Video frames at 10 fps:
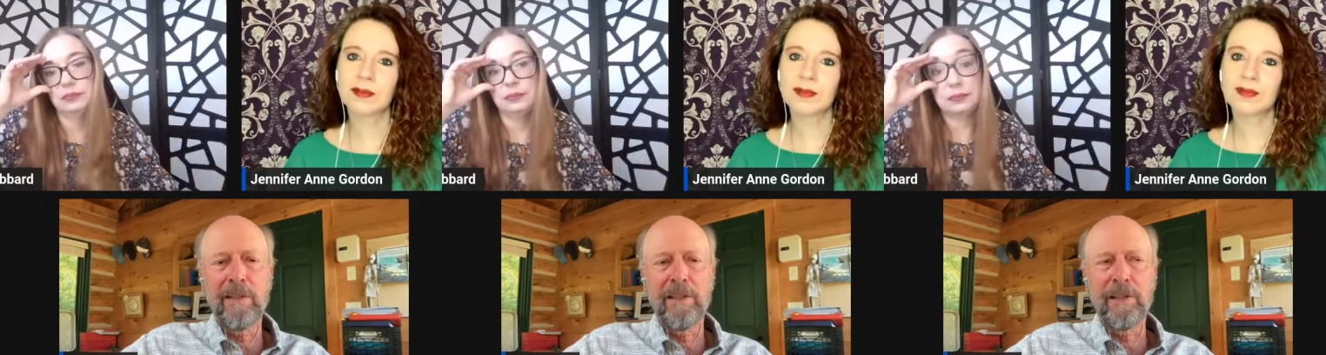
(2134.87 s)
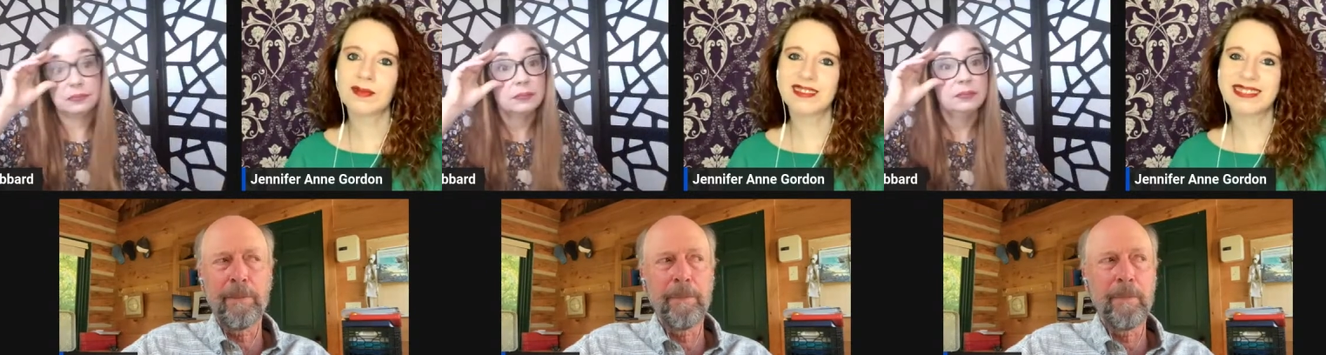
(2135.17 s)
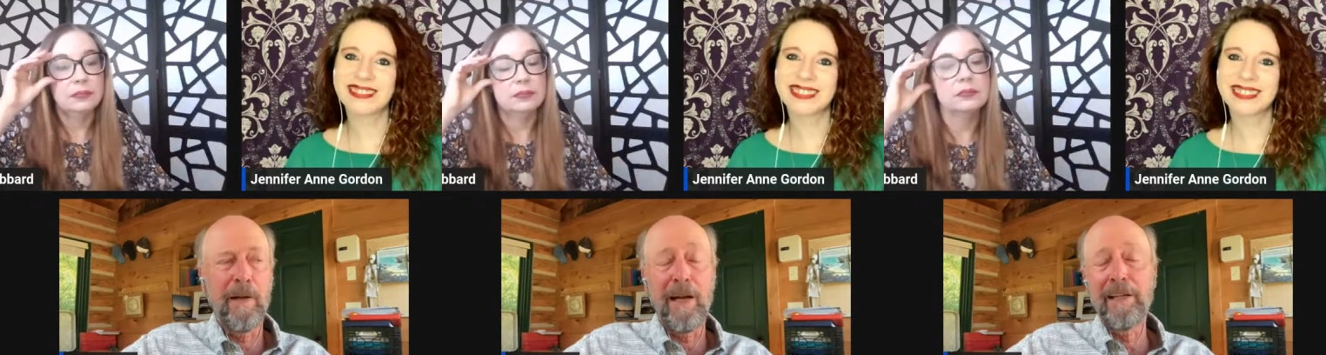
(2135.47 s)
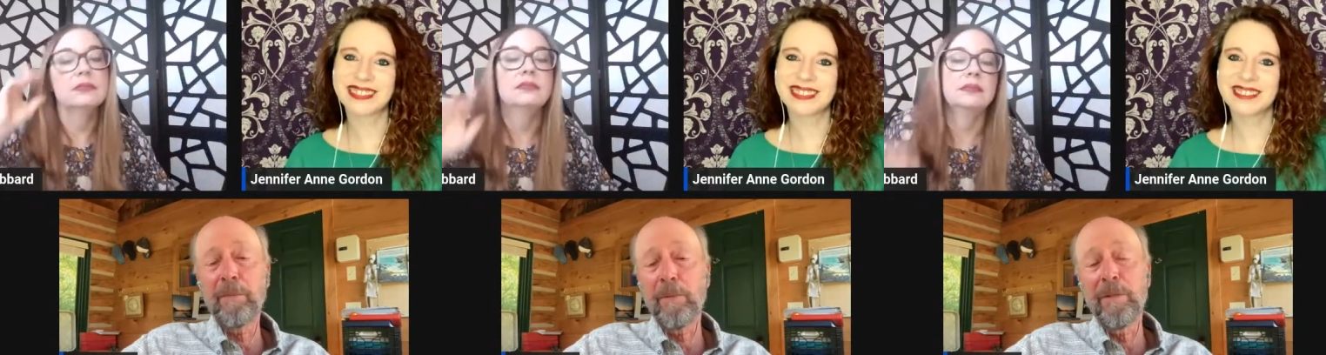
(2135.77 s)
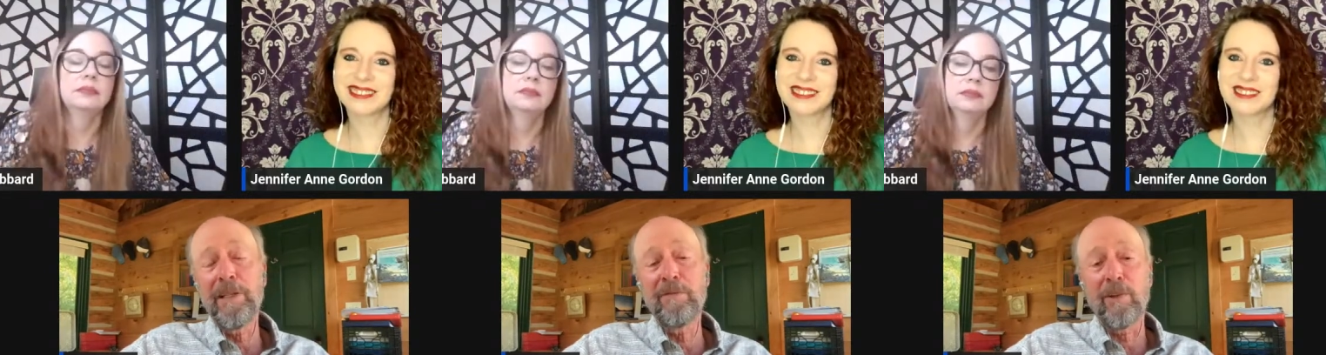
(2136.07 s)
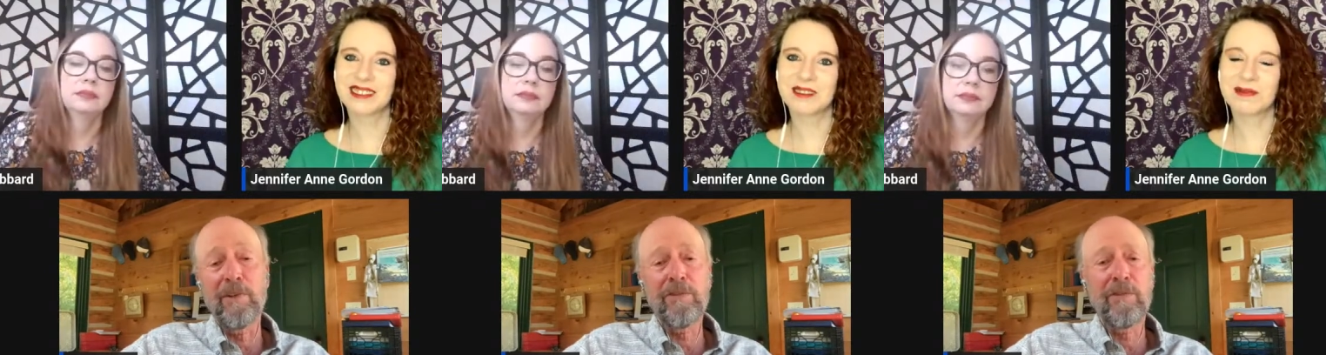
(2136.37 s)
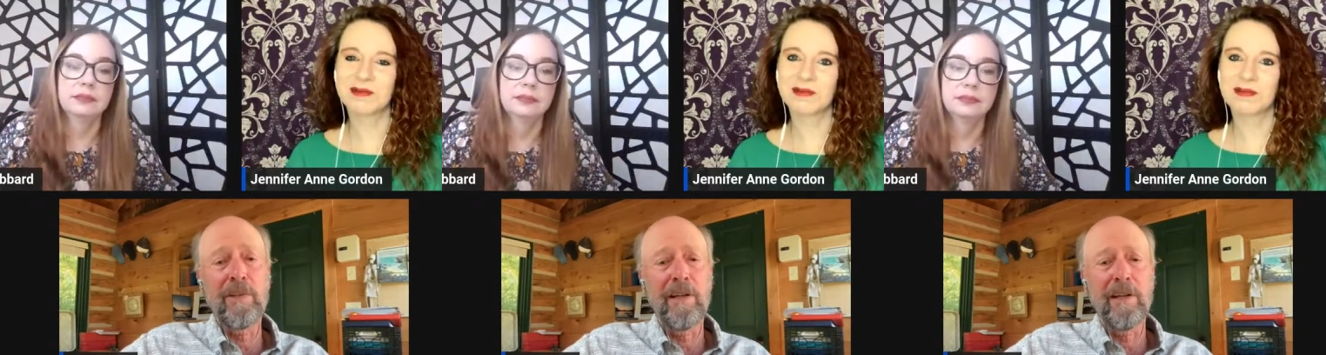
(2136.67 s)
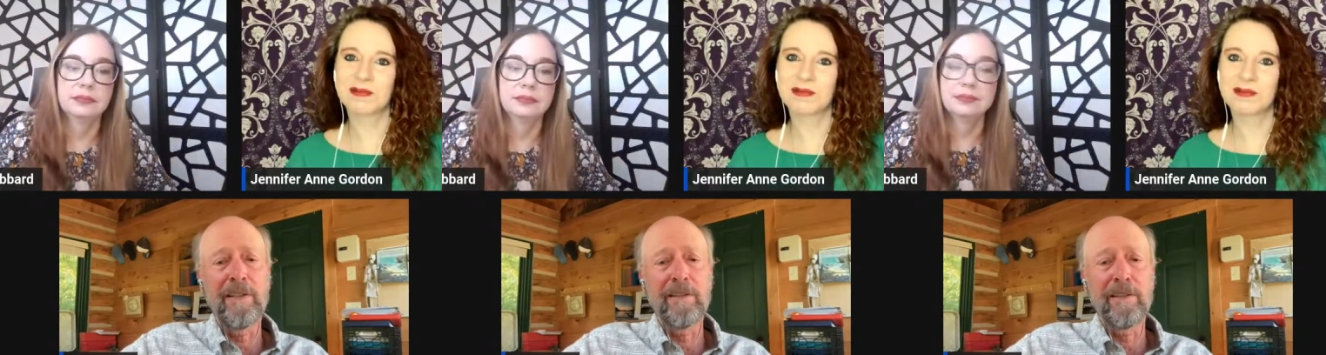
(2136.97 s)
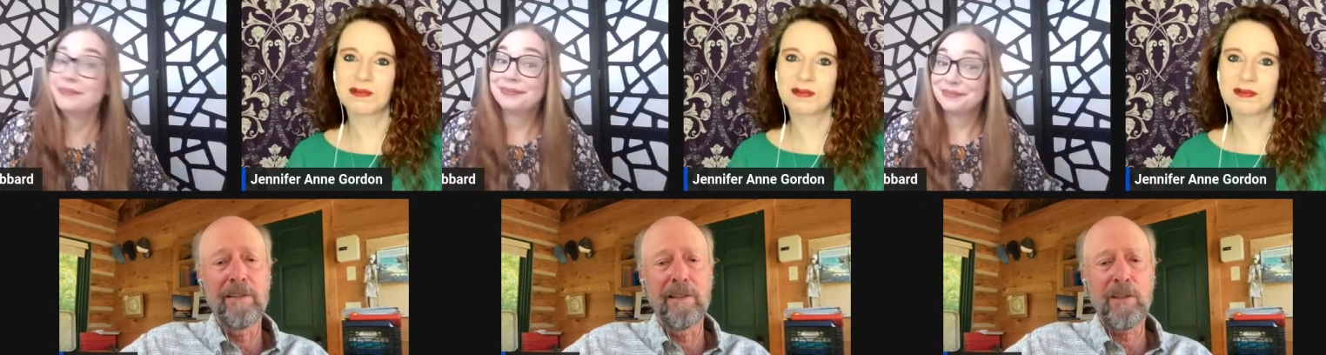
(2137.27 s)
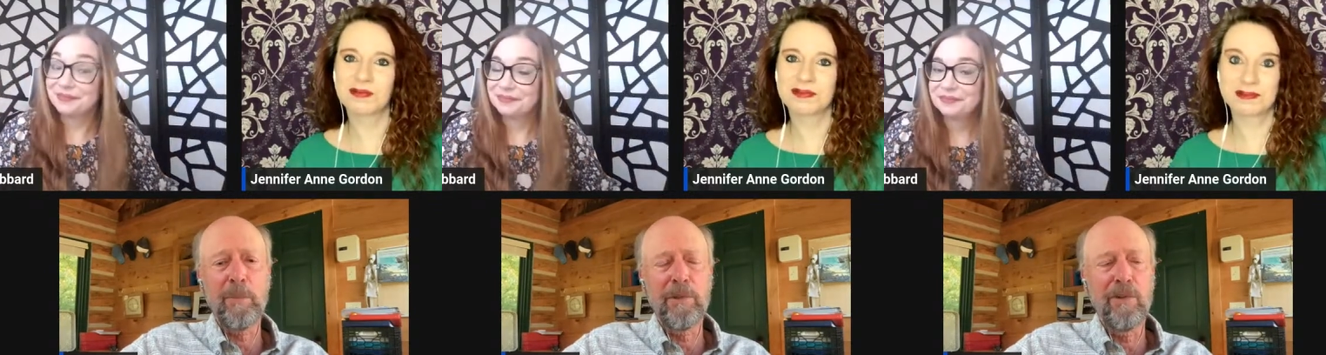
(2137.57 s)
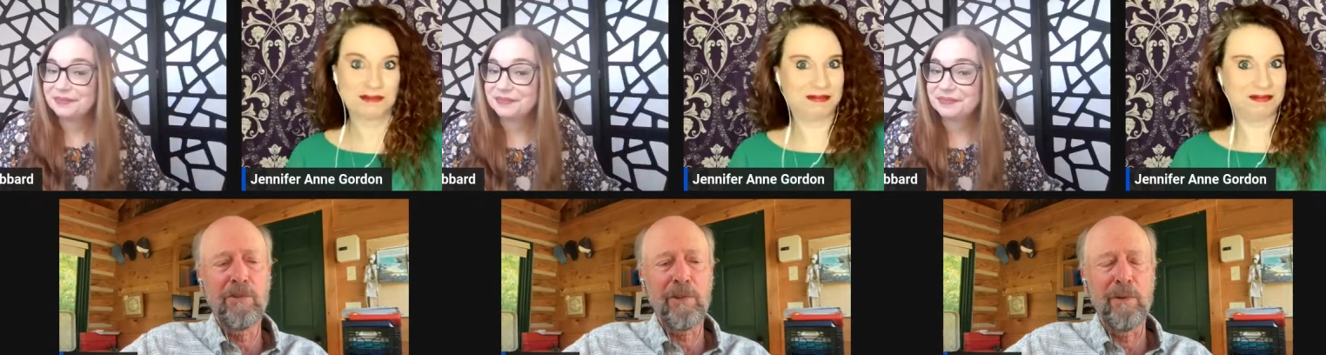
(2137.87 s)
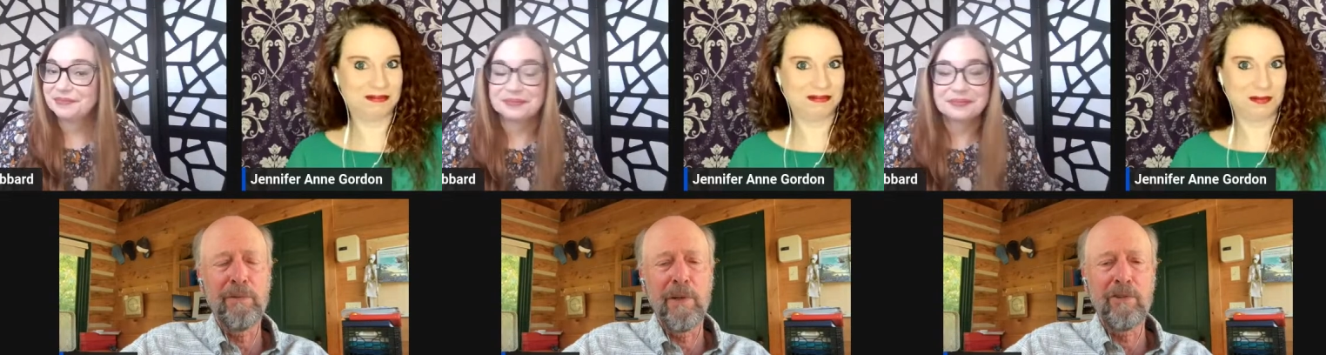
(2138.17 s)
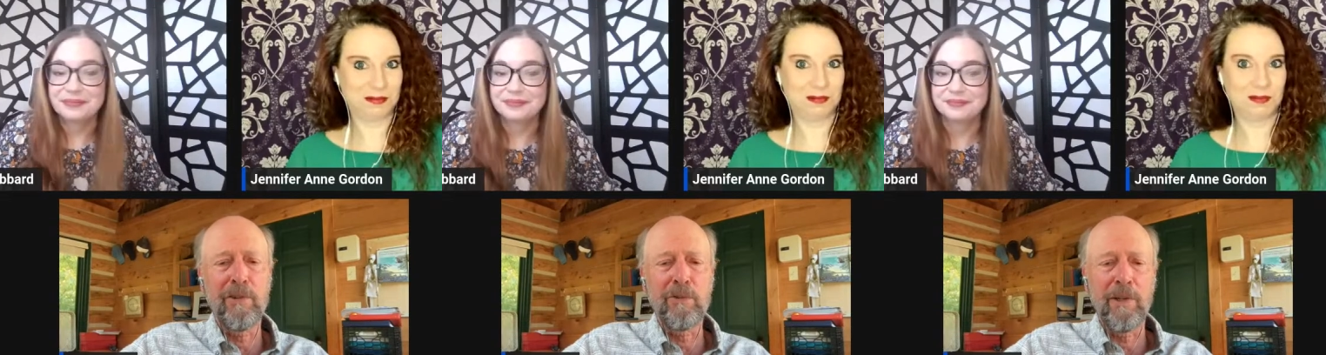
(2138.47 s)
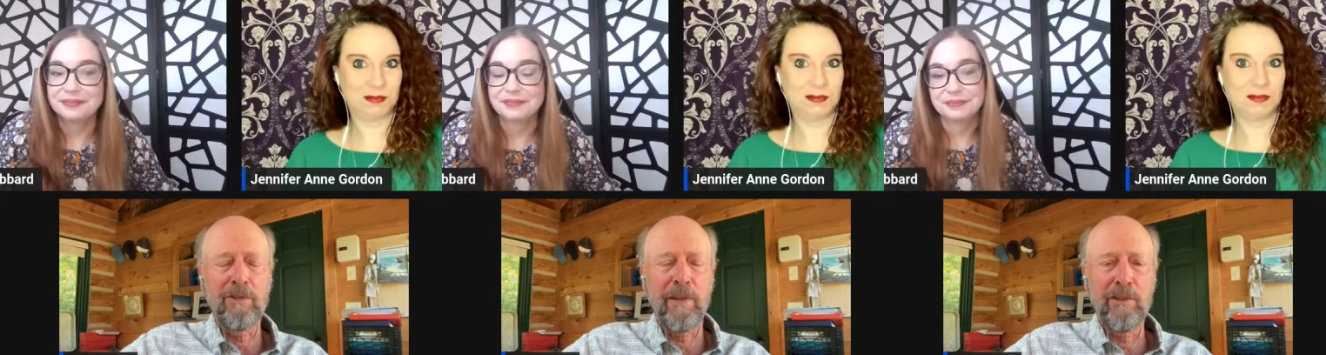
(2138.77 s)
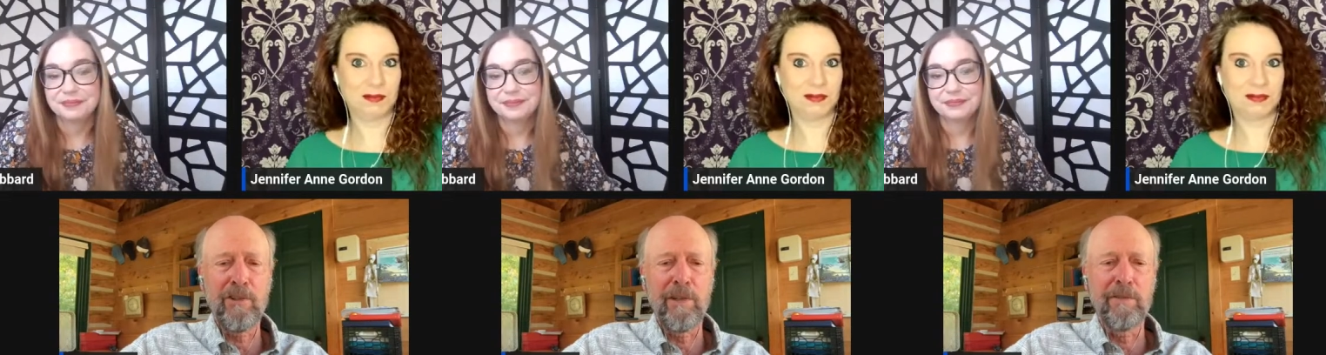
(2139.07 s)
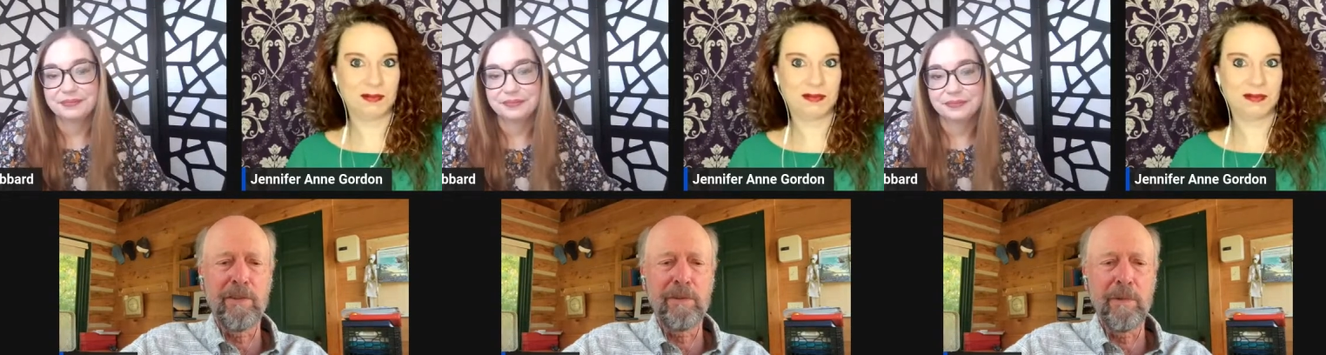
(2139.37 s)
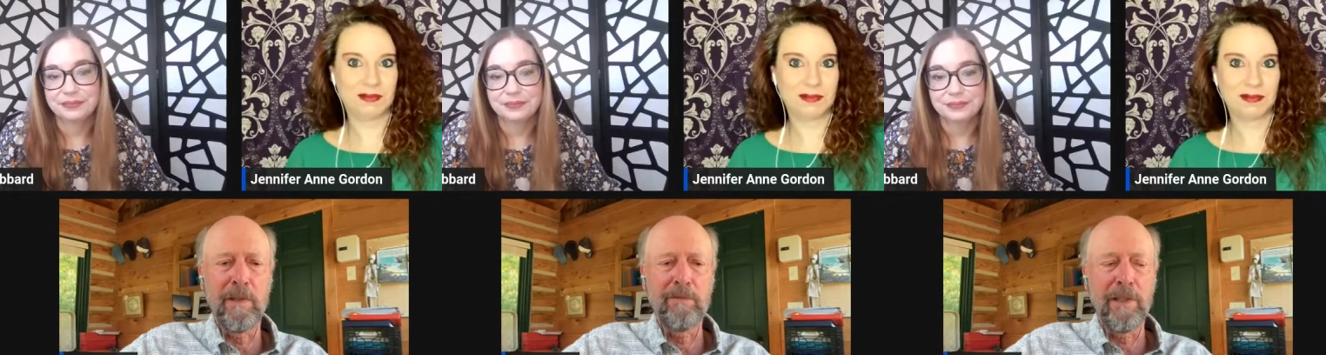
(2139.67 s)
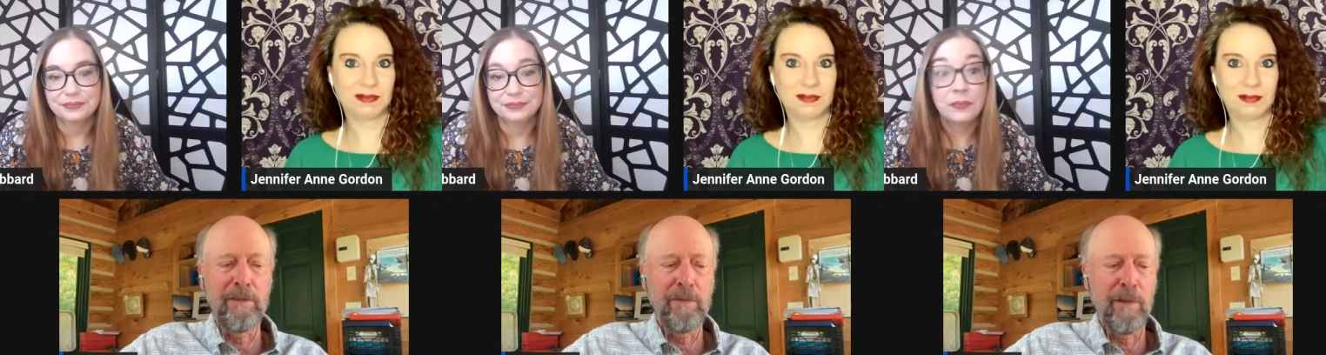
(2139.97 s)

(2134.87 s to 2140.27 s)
Speaker 1: Um, I am a medievalist, and I a couple years ago finished a translation of a of a,